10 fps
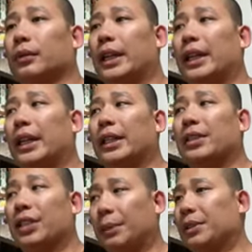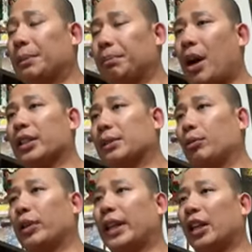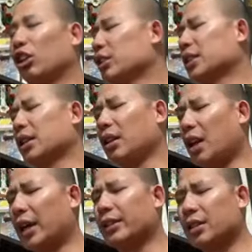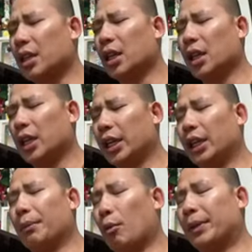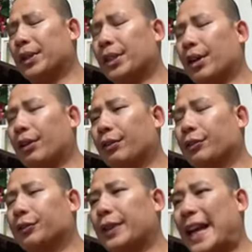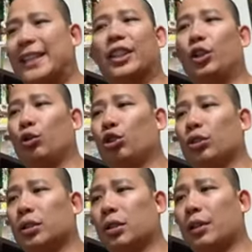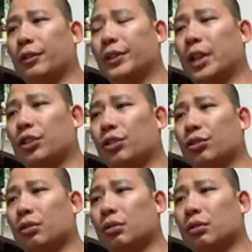It seems impossible, and it hurts a lot in the moments of execution of such